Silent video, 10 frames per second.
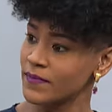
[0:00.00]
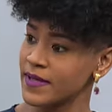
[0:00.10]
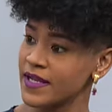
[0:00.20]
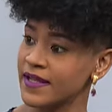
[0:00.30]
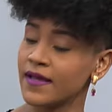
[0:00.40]

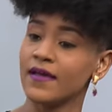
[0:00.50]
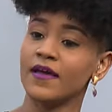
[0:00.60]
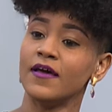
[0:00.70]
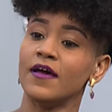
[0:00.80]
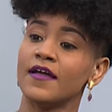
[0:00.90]
Bailey.
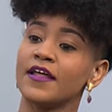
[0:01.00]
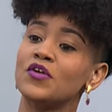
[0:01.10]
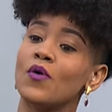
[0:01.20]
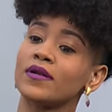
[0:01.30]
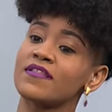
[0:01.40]
They
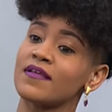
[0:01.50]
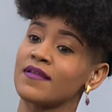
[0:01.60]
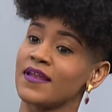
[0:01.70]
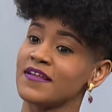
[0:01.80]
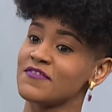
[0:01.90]
don't understand
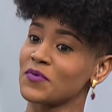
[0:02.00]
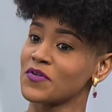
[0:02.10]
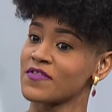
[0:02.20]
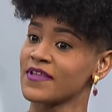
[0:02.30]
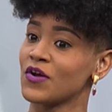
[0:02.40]
that these
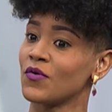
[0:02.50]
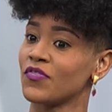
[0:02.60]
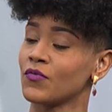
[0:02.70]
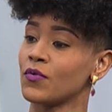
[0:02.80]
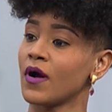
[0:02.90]
persons they go
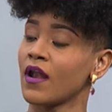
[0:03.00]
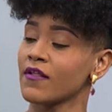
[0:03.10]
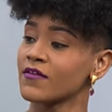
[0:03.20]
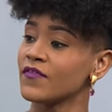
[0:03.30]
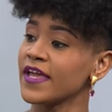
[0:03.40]
through a
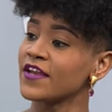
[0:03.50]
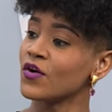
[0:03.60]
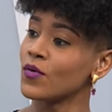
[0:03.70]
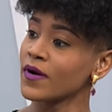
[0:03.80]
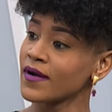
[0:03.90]
lot of
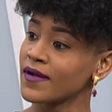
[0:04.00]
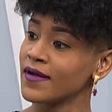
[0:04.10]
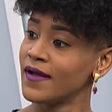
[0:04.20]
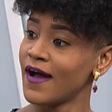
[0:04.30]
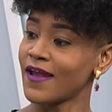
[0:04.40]
inner work,
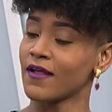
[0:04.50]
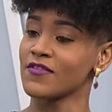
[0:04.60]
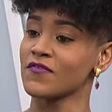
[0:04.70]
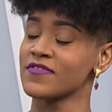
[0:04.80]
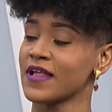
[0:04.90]
right. a
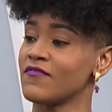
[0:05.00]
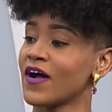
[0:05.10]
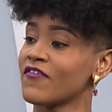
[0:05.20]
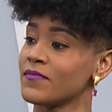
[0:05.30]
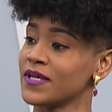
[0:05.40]
lot of self
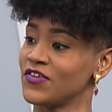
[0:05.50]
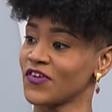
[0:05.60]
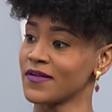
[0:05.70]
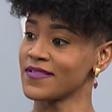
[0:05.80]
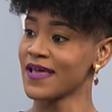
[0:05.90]

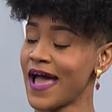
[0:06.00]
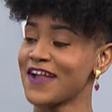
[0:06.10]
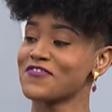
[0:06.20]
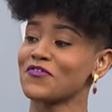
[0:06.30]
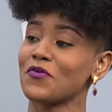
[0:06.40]
affirmations, -hmm.
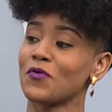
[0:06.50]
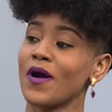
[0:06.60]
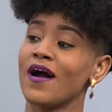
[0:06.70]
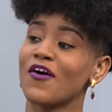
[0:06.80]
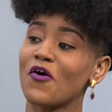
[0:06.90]
and so
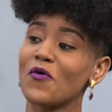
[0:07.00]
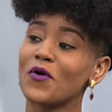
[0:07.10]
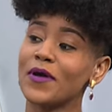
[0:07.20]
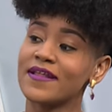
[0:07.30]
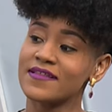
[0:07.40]

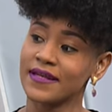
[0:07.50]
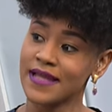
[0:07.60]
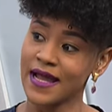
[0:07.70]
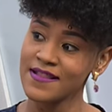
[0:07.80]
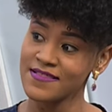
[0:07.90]
going into the
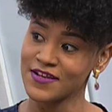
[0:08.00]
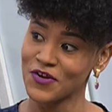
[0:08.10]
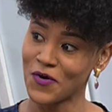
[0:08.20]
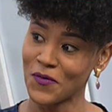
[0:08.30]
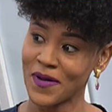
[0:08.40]
dancing
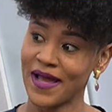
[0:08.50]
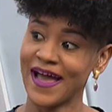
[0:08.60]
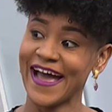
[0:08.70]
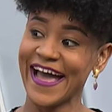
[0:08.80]
now. Mm.